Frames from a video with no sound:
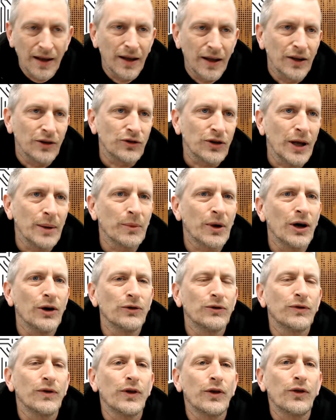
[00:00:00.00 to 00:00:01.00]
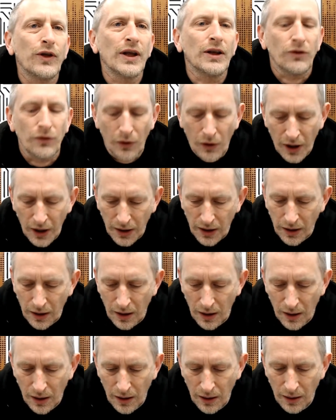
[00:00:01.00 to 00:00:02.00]
Same goes for the things like
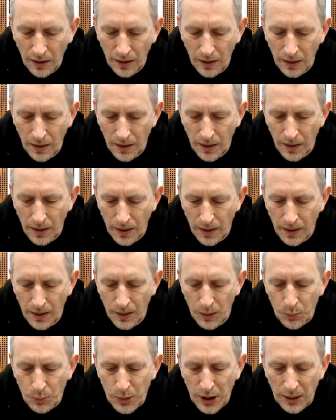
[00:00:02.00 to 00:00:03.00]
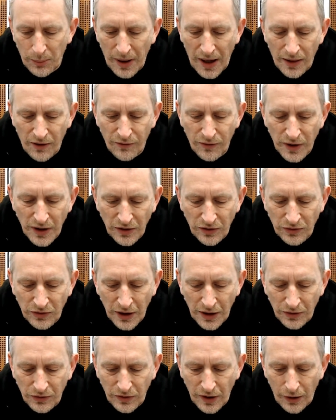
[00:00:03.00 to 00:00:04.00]
bringing back the
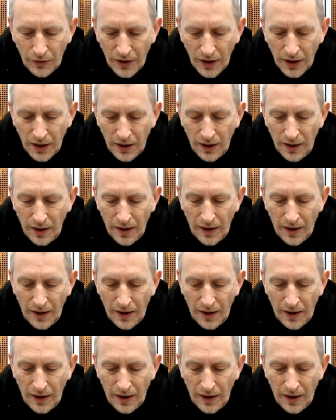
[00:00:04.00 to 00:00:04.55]
V6, Derek.